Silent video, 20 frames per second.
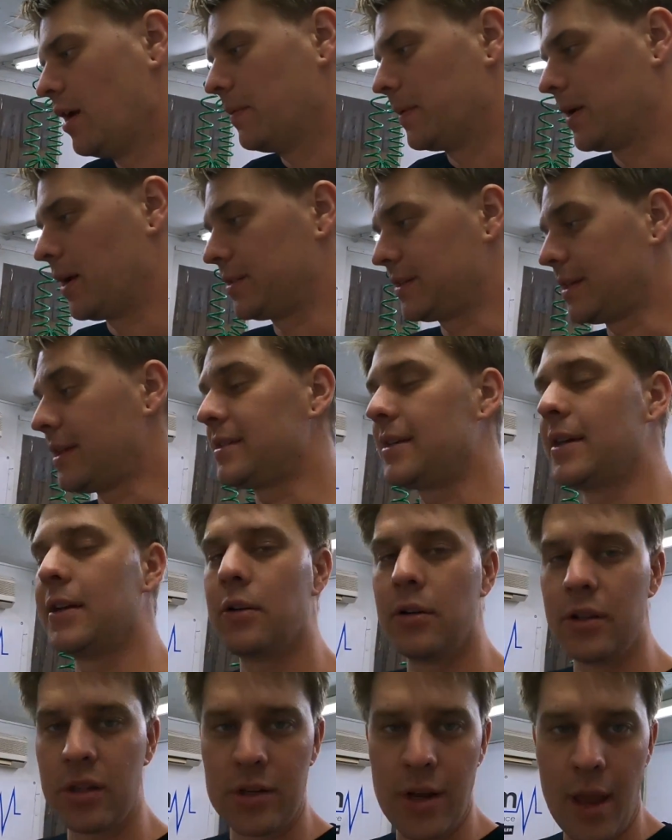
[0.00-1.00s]
We don't CC
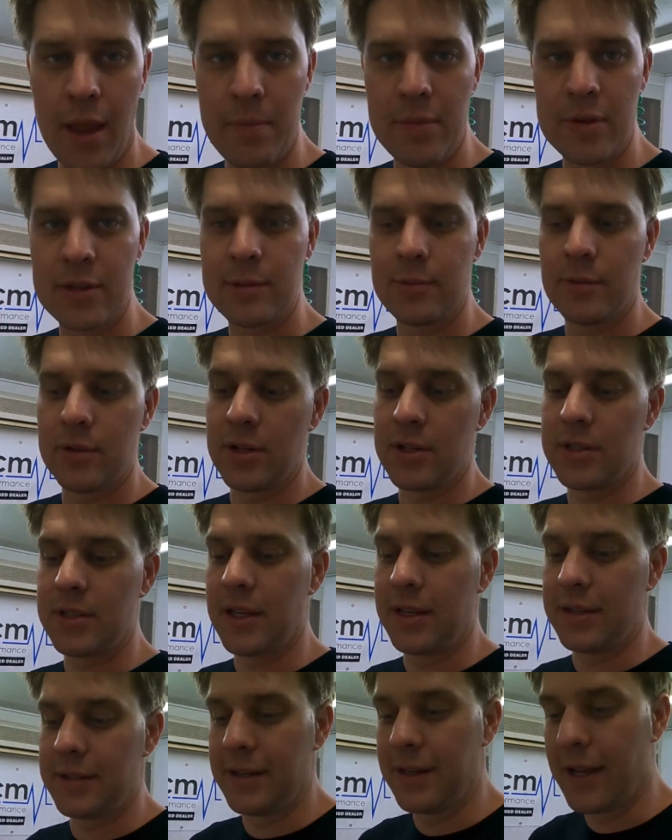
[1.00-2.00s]
all the chambers, we just
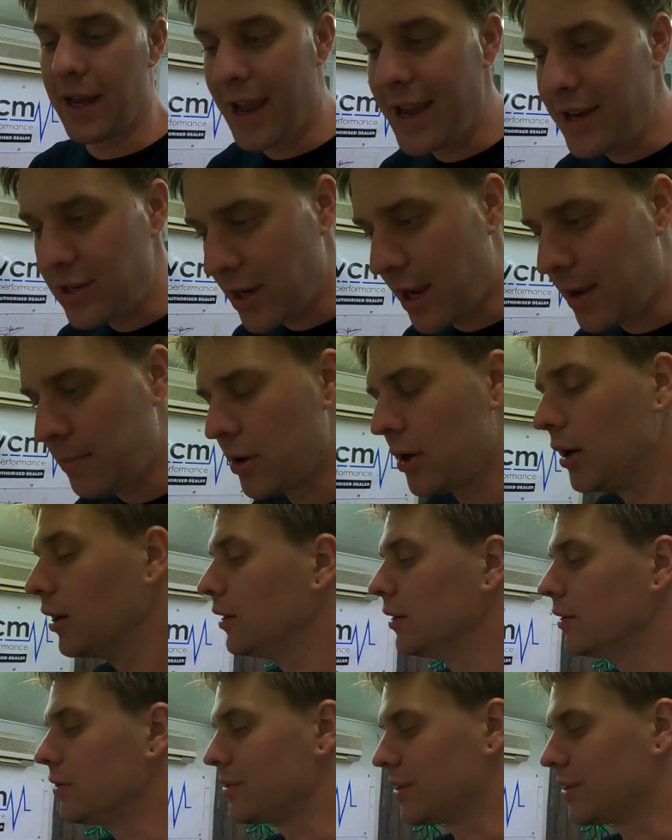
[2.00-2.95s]
CC a chamber